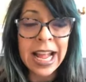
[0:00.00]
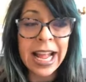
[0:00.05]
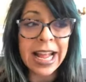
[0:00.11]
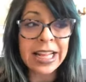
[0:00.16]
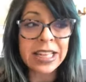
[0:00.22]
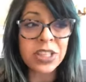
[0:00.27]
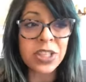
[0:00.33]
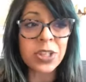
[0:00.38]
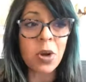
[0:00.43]

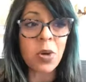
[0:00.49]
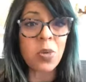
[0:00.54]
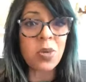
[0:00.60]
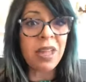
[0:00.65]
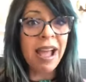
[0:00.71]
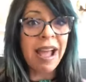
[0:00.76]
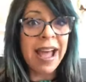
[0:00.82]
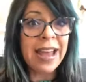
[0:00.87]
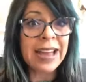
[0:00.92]
And so
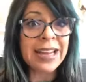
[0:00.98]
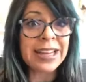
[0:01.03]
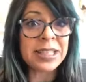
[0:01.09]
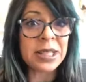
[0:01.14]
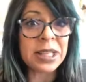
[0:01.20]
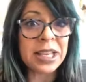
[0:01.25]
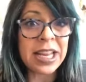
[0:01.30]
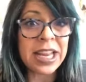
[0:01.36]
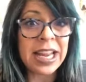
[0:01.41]
that
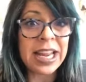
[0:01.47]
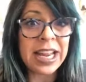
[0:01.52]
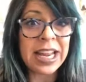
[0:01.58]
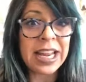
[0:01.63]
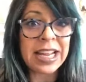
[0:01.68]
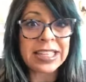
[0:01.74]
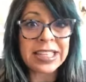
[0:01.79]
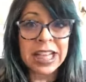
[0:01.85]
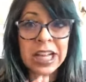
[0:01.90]
is the
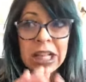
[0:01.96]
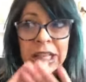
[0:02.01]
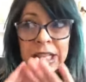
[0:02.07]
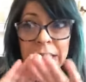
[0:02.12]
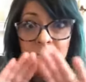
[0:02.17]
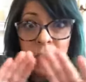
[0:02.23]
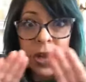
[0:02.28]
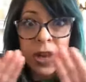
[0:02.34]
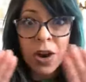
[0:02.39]
key, is
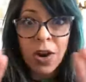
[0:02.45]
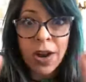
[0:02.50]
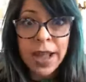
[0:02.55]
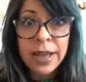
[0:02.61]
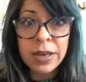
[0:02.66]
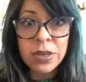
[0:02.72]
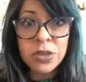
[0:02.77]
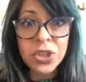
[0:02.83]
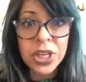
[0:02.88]
clearing our
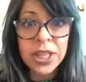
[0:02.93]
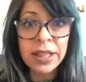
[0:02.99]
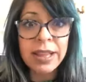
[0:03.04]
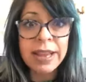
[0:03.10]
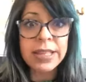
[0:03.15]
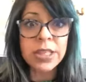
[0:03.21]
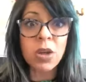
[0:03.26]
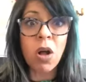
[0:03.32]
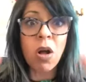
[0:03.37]
energy
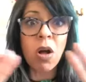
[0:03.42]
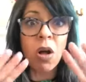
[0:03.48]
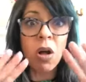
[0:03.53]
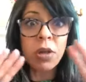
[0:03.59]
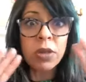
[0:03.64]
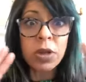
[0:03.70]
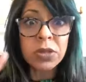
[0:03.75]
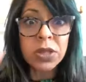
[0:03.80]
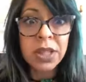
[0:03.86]
leaks,
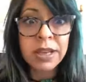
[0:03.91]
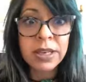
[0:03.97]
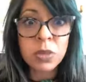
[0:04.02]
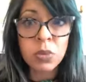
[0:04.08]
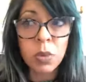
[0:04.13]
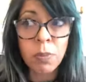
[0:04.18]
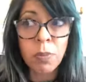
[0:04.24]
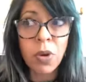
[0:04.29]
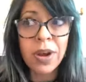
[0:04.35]
all those
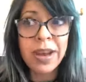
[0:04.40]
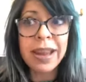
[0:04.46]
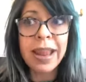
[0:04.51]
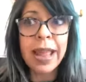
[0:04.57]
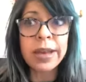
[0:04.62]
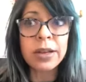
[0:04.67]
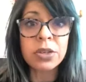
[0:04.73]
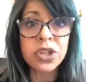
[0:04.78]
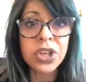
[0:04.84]
things we're putting
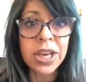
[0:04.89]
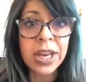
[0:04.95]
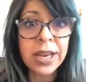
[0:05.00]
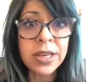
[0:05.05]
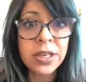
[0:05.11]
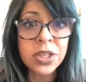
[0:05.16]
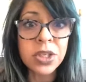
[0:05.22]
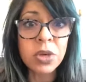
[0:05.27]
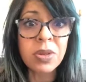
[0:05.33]
energy
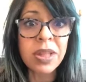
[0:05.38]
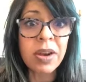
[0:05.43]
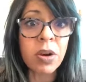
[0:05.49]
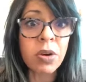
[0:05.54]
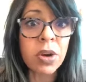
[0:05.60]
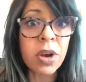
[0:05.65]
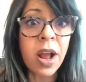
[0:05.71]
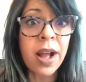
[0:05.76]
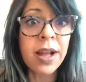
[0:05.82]
into that
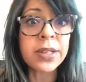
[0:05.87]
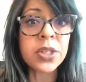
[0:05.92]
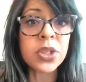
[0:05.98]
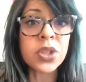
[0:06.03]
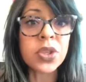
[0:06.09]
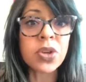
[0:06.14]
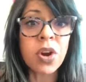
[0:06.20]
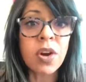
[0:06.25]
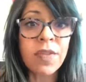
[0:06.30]
are not
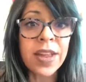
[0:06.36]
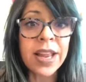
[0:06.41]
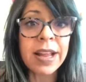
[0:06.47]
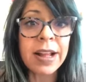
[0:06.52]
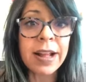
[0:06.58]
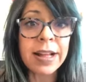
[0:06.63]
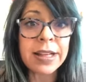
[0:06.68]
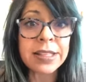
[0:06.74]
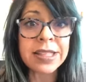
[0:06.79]

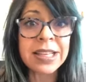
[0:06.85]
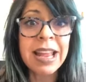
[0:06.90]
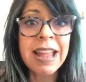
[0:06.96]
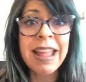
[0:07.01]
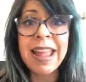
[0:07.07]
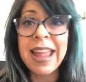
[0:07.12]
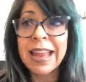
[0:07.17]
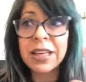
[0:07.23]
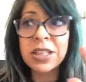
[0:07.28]
serving us
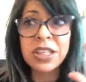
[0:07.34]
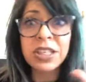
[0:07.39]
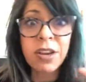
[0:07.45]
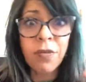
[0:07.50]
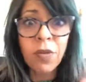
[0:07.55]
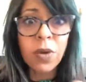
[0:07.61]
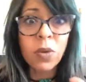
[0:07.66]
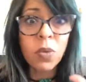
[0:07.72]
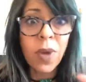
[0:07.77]
in
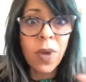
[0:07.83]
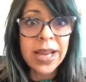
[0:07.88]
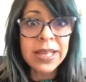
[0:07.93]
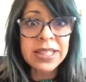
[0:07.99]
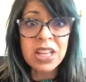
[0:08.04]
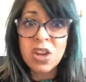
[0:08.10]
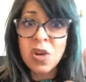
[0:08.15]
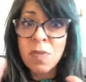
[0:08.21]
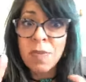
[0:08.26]
different
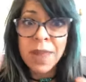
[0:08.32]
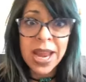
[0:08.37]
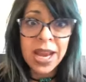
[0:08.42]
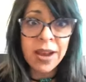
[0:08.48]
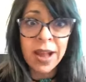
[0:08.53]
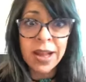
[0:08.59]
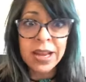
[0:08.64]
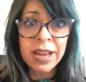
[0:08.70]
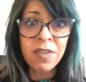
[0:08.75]
ways that you
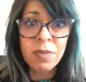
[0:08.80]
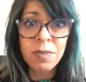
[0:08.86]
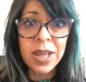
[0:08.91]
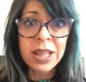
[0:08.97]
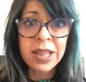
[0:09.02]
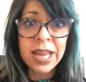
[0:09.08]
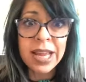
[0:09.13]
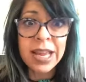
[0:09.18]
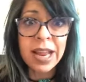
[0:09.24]
may not even
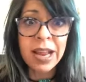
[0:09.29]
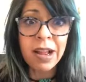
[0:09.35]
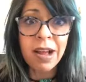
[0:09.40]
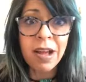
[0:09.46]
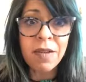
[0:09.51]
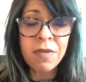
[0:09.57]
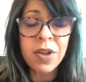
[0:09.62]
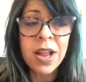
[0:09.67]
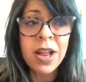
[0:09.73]
be thinking
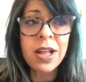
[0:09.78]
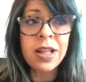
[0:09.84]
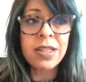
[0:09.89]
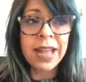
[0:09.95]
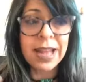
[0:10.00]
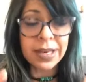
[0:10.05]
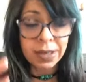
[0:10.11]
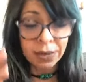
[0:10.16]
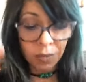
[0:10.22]
of,
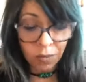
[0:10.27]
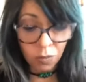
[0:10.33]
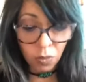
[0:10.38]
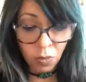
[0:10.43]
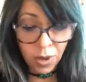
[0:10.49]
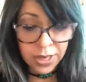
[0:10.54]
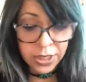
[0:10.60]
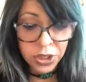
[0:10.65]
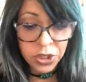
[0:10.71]
that
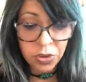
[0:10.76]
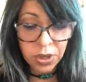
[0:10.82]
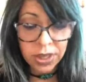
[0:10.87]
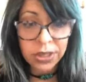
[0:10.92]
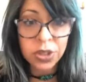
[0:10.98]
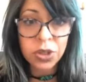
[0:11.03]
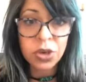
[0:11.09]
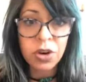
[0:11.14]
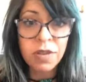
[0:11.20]
once you
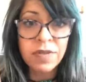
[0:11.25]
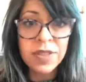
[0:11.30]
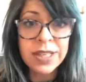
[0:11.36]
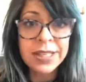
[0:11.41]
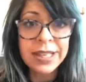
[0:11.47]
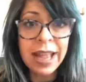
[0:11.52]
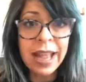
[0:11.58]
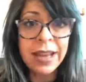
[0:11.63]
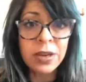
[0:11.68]
conserve
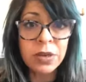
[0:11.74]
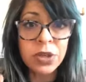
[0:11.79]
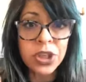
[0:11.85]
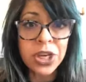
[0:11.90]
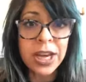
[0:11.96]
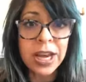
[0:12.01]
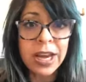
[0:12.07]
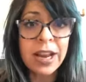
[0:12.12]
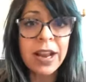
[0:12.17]
this
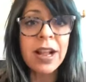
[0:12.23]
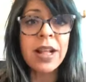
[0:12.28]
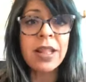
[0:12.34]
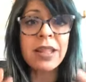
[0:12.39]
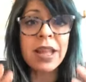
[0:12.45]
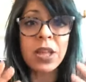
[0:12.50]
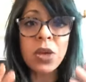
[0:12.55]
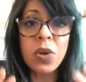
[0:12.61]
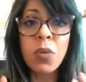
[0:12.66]
energy,
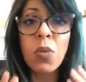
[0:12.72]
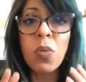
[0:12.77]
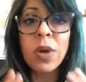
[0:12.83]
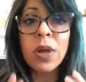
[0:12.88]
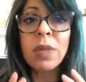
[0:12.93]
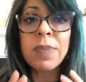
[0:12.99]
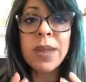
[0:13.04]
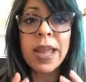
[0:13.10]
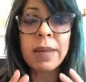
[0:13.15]
that you
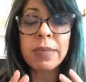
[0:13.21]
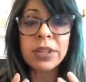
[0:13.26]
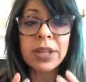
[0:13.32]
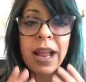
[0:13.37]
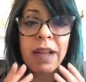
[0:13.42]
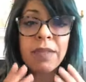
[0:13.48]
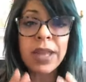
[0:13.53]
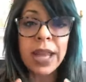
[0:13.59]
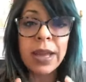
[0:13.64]
will be able to
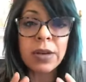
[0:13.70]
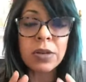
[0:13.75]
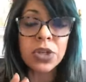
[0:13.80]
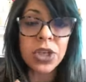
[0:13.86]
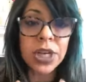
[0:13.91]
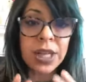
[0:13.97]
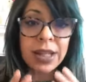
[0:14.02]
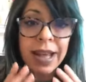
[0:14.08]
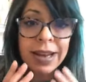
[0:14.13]
have the
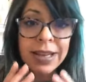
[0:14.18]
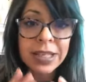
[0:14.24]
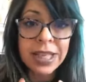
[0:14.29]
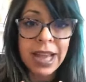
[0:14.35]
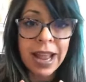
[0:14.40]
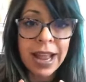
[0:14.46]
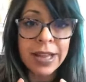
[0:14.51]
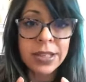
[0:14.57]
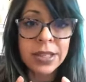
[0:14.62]
energy that it
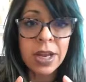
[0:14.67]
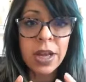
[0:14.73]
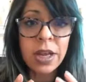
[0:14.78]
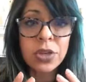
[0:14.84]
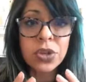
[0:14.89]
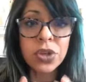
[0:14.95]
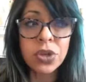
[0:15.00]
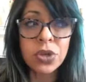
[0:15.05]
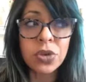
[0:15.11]
takes
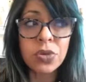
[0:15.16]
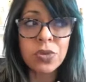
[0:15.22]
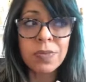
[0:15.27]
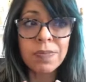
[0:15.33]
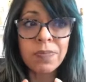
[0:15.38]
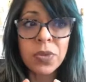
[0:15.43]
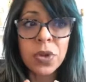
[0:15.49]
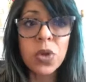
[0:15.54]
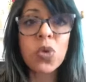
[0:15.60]
to
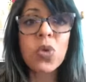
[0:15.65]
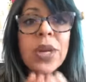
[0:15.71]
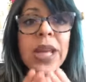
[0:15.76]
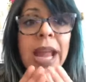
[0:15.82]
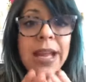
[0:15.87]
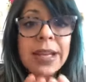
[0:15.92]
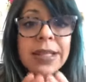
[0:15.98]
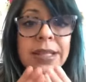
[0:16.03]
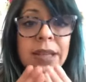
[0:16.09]

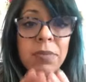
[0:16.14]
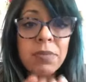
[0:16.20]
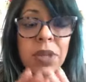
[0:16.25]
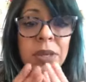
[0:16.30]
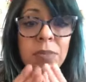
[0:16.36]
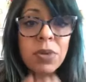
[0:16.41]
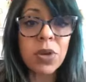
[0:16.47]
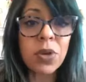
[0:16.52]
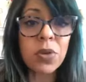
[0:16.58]
create
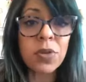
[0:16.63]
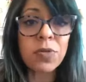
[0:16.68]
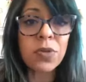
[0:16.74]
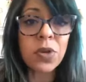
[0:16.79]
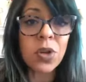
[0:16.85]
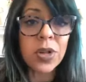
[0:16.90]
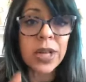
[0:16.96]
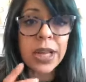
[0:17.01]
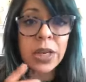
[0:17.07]
something
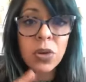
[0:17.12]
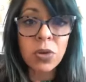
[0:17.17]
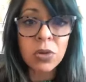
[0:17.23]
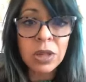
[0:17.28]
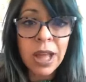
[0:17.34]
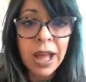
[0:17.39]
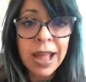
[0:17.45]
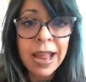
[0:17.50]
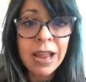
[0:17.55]
beautiful in your
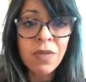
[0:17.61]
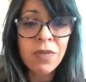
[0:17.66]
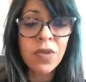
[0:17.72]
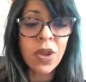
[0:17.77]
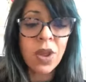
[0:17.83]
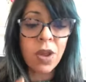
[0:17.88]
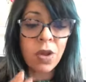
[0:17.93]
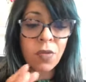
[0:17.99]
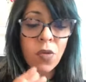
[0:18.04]
life,
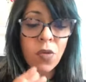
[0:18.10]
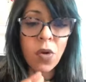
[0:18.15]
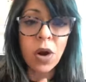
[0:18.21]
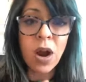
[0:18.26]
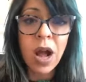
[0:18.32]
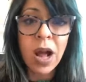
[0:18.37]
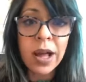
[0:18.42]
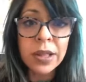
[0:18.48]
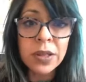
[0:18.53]

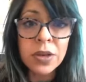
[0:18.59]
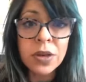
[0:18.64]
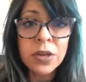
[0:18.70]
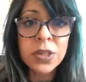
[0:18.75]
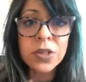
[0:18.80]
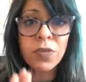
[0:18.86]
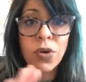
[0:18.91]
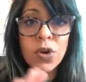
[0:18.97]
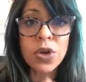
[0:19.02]
for
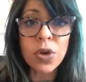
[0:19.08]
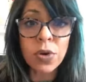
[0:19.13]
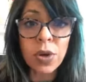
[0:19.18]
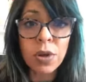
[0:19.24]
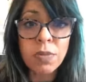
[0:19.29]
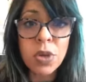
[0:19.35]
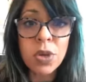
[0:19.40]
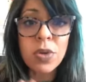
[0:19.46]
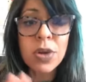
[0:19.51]
others, for your
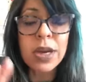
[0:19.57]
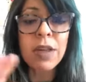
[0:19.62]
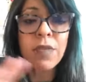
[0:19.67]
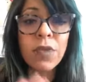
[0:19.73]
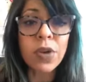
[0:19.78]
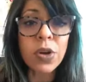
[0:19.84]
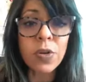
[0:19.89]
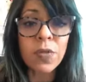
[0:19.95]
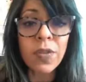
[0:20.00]
community,
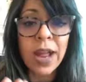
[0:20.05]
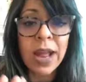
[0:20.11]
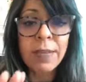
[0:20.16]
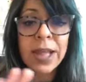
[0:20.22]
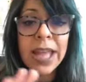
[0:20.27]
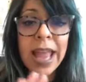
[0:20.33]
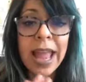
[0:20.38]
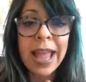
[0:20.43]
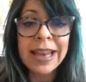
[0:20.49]
for your
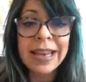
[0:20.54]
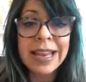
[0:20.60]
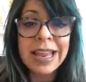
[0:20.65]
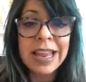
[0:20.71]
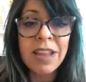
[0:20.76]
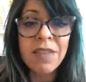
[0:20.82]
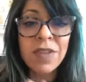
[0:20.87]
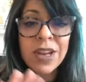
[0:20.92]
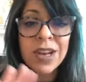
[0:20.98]
family, and
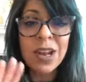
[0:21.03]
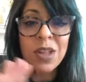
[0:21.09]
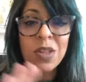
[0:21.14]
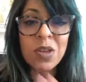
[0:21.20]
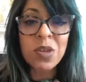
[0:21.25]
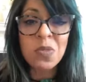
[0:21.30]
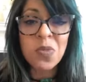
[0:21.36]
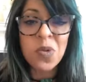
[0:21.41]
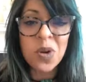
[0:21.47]
even
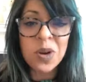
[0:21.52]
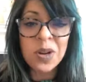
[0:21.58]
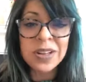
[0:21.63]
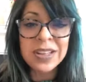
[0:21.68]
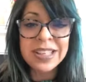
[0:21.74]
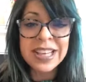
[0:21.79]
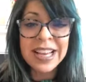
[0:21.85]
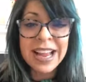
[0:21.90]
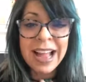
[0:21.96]
the
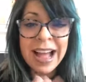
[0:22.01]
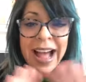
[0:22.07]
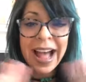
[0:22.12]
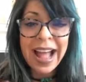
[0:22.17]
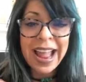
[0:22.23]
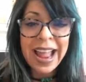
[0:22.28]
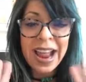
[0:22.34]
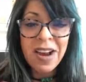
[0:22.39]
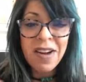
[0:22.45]
world.
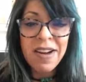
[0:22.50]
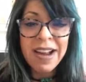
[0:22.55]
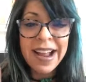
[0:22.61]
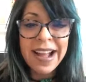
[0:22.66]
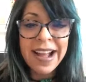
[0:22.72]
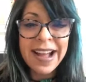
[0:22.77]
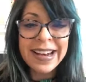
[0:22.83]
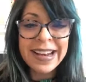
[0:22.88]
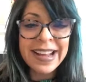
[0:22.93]
Hi,
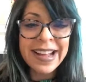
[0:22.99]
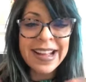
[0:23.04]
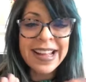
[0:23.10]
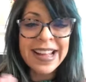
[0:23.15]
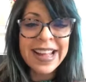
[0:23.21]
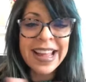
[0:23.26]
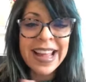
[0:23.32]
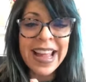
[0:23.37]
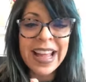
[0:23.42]
Ariana
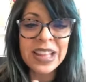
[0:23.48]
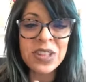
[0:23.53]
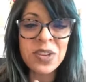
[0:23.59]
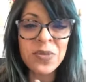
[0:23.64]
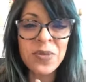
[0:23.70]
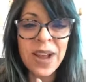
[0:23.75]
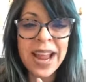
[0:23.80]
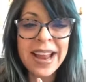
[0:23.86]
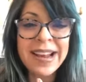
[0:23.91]
and
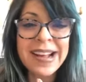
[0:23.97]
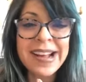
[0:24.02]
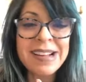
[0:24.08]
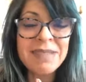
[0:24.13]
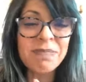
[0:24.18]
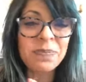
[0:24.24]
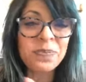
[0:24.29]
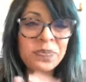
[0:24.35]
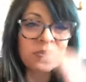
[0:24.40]
Lorena.